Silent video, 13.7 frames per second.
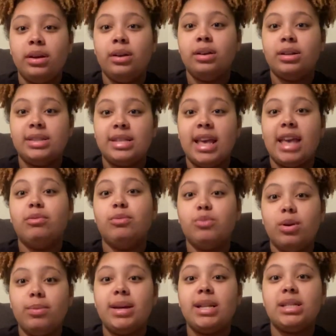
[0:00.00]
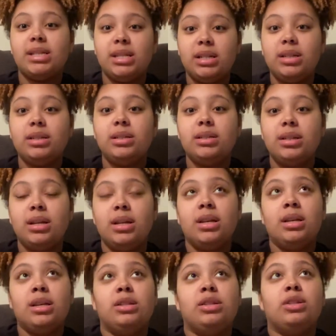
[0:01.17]
because they gave me more medicine.
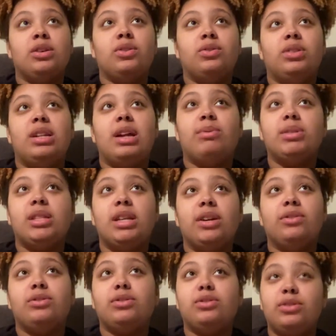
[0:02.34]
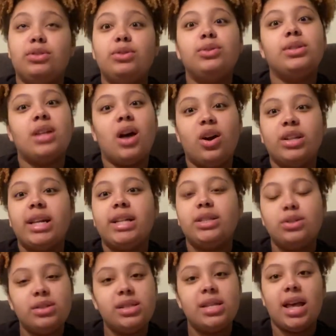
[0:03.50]
So then I was there all day
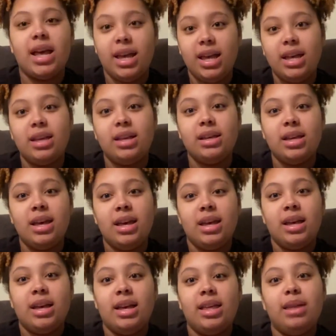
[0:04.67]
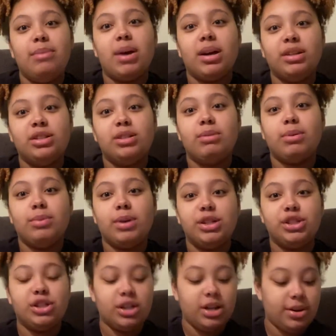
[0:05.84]
Tuesday and monitored my
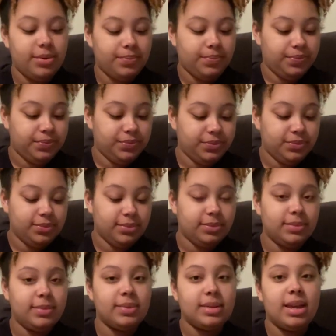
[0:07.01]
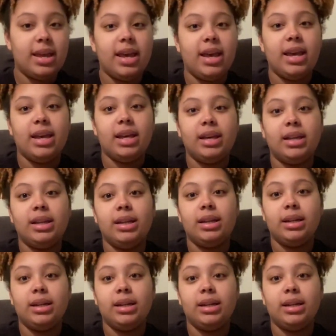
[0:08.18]
pressure. And